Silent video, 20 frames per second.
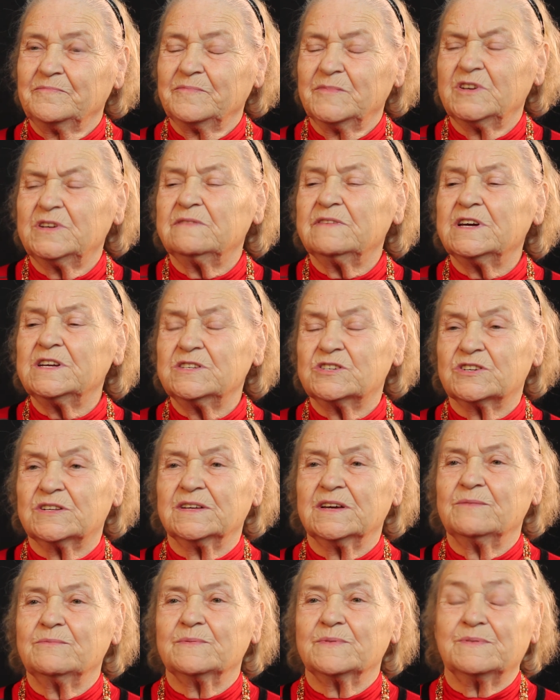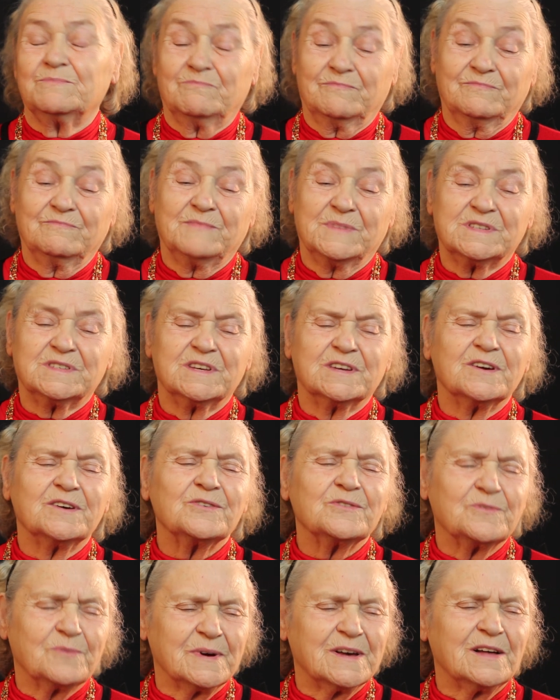And eventually, missing
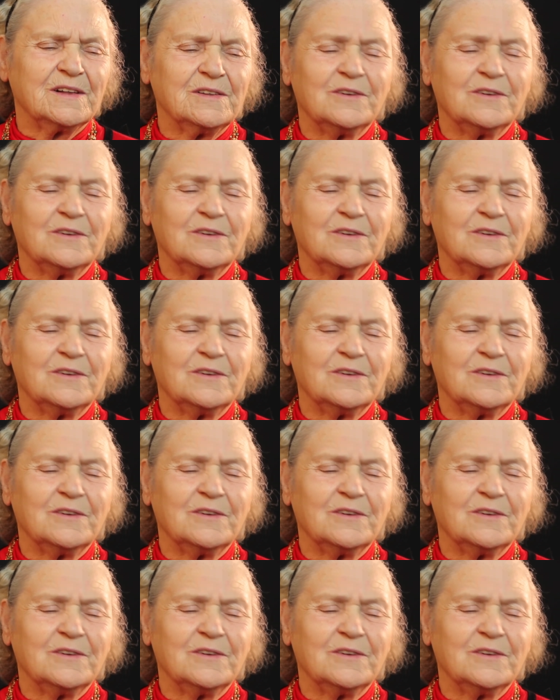out quite a